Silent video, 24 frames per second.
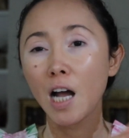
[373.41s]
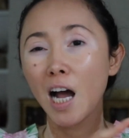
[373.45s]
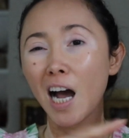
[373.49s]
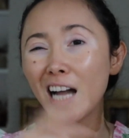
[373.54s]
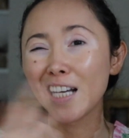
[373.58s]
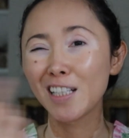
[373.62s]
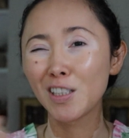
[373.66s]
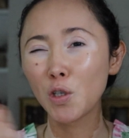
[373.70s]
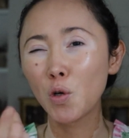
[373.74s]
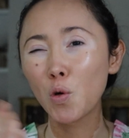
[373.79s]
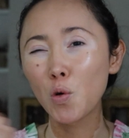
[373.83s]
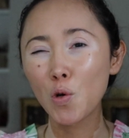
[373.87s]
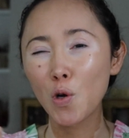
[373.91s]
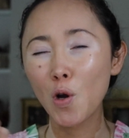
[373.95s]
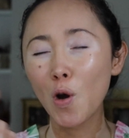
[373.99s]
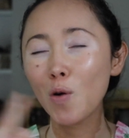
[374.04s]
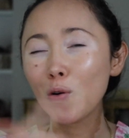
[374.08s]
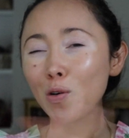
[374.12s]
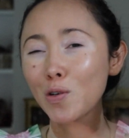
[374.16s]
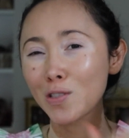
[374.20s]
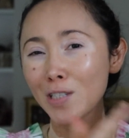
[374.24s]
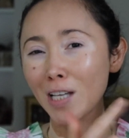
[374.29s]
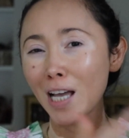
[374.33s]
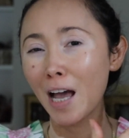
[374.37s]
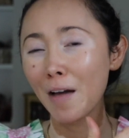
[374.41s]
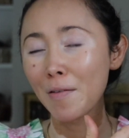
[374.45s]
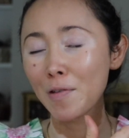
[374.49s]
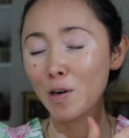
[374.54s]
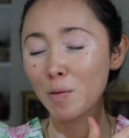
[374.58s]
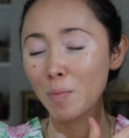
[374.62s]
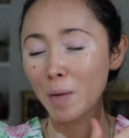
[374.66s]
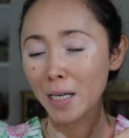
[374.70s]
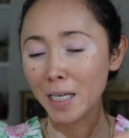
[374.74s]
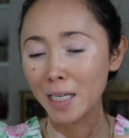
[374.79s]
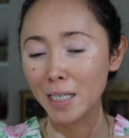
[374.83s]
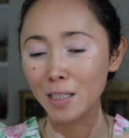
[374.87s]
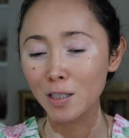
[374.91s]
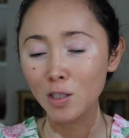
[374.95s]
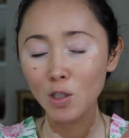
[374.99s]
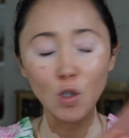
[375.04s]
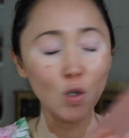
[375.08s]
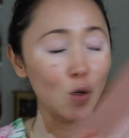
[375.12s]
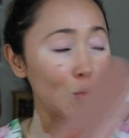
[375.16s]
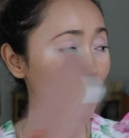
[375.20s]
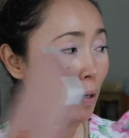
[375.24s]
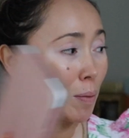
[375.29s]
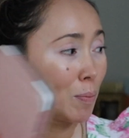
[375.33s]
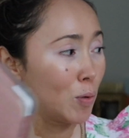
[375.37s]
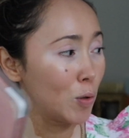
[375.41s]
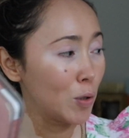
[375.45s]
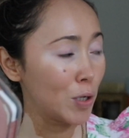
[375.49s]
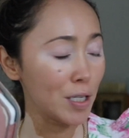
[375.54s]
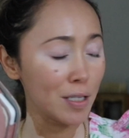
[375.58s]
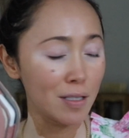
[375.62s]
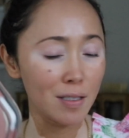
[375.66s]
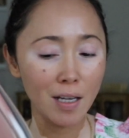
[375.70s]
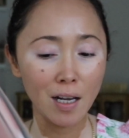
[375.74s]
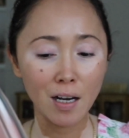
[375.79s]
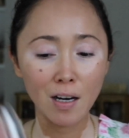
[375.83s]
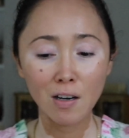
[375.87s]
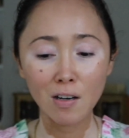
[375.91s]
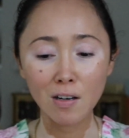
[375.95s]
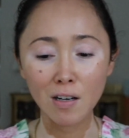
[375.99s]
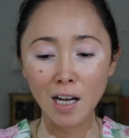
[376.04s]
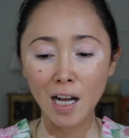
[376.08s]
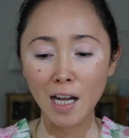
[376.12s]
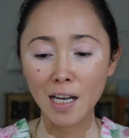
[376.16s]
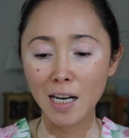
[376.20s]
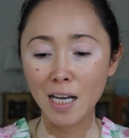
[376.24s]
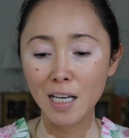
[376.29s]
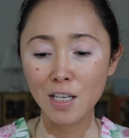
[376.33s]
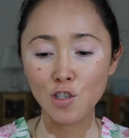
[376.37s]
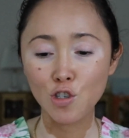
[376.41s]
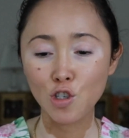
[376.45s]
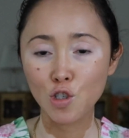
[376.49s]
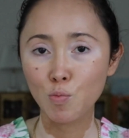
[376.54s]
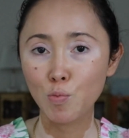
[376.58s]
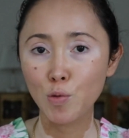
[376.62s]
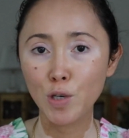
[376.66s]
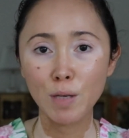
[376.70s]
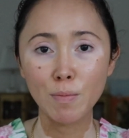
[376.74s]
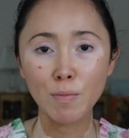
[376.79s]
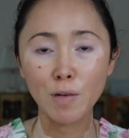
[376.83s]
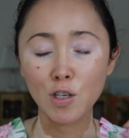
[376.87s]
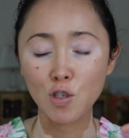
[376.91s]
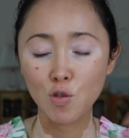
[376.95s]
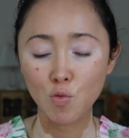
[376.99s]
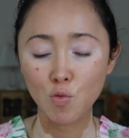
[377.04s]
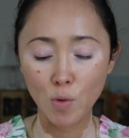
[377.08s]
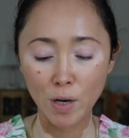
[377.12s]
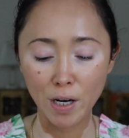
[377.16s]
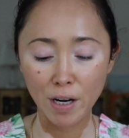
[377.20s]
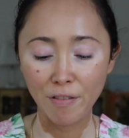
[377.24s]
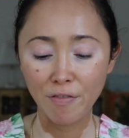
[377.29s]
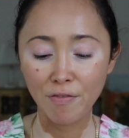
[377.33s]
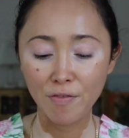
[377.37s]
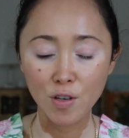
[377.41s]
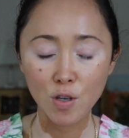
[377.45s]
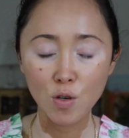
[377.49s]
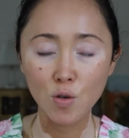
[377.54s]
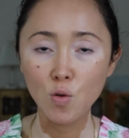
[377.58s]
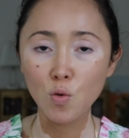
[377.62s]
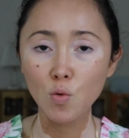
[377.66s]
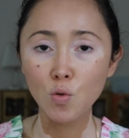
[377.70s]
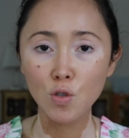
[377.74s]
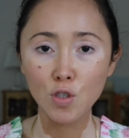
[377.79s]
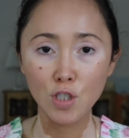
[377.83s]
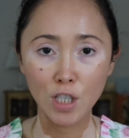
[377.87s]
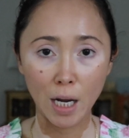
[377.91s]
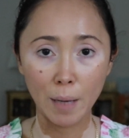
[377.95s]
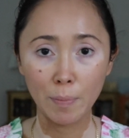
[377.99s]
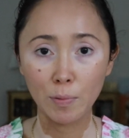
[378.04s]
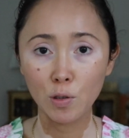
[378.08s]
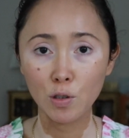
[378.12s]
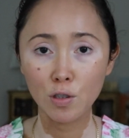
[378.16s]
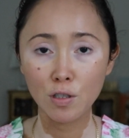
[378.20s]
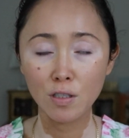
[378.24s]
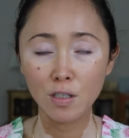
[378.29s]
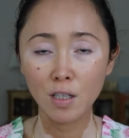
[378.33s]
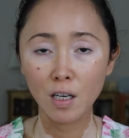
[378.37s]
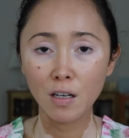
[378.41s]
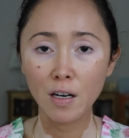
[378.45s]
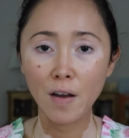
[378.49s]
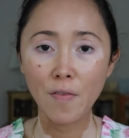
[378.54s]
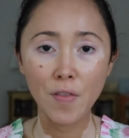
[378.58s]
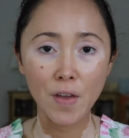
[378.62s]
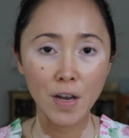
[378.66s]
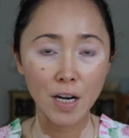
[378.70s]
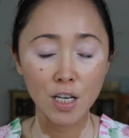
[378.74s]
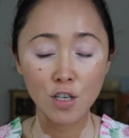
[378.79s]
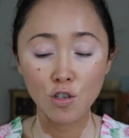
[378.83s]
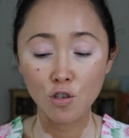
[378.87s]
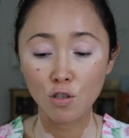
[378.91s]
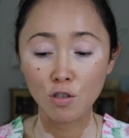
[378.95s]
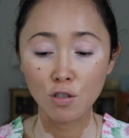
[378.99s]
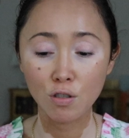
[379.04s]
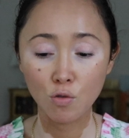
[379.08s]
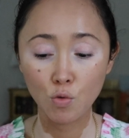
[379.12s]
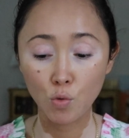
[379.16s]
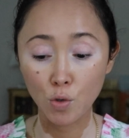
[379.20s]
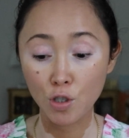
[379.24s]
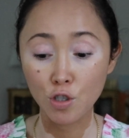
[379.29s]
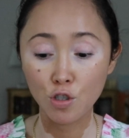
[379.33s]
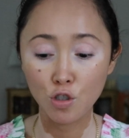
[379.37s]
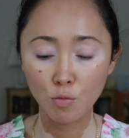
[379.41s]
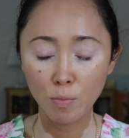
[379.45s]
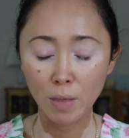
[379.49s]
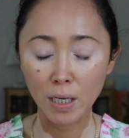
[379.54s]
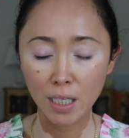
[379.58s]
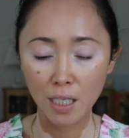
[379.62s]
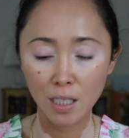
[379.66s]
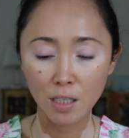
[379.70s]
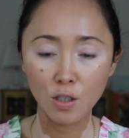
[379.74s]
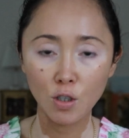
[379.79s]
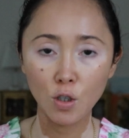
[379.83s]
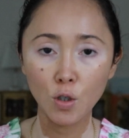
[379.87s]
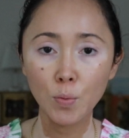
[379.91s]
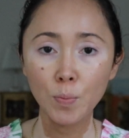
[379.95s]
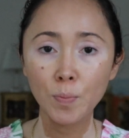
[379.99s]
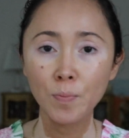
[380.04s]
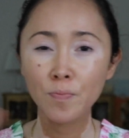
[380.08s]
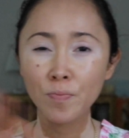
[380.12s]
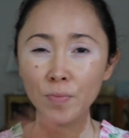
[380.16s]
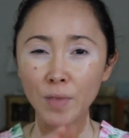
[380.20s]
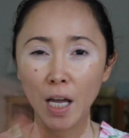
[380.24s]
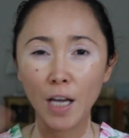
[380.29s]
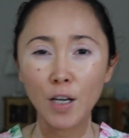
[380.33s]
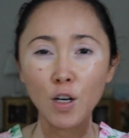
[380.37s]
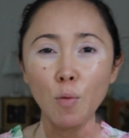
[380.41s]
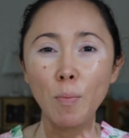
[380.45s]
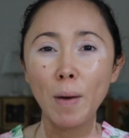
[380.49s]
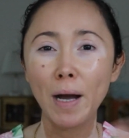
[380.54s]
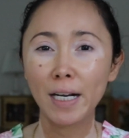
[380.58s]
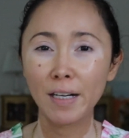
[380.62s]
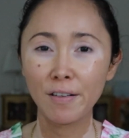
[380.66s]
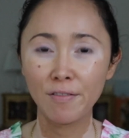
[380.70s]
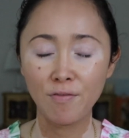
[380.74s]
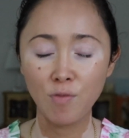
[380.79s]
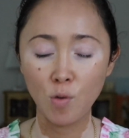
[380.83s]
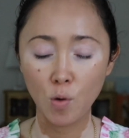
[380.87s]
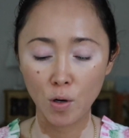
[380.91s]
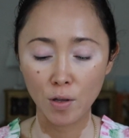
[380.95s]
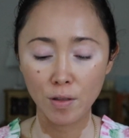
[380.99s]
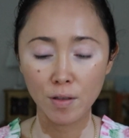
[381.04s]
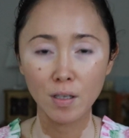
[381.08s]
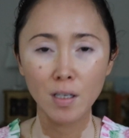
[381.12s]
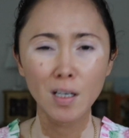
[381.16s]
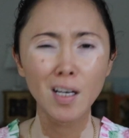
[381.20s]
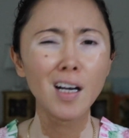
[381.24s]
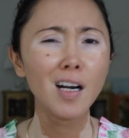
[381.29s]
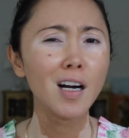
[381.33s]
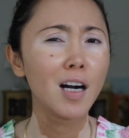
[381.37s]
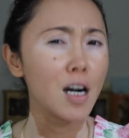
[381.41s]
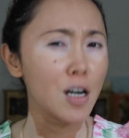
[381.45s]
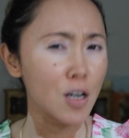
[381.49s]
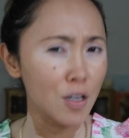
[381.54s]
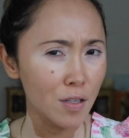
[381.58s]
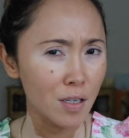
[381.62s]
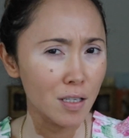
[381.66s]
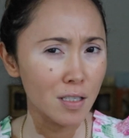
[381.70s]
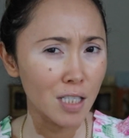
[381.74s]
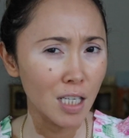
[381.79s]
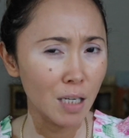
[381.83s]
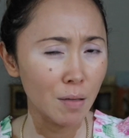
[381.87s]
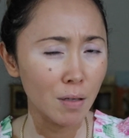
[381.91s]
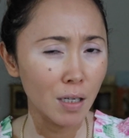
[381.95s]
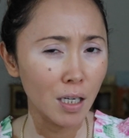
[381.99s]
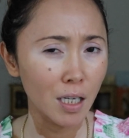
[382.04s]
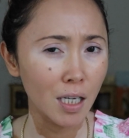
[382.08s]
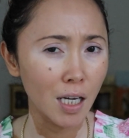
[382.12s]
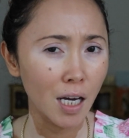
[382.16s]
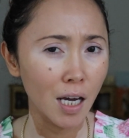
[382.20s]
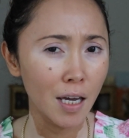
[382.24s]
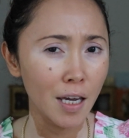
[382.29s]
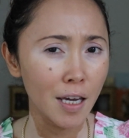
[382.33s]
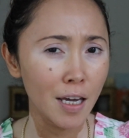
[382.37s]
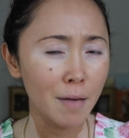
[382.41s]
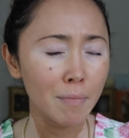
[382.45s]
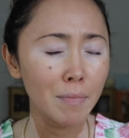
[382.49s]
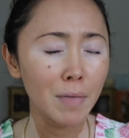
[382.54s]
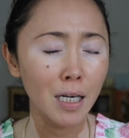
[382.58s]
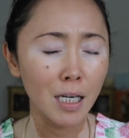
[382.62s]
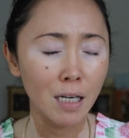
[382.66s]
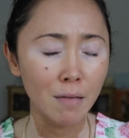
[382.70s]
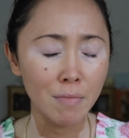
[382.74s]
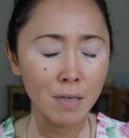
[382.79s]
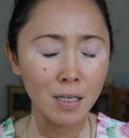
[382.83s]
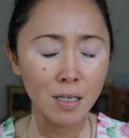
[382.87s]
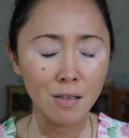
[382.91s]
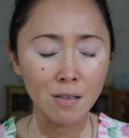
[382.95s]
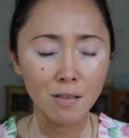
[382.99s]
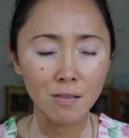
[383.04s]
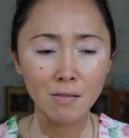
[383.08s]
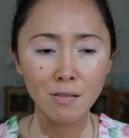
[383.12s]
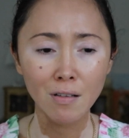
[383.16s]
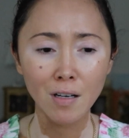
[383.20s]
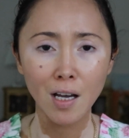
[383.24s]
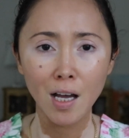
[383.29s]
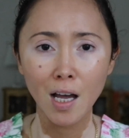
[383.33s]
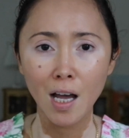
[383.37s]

I don't know because I have it on my Kindle. My book is there, and I just pretty much read a few chapters in there, and then I just switched to my Kindle. I go back and forth. Are you the same like I am? Let me know.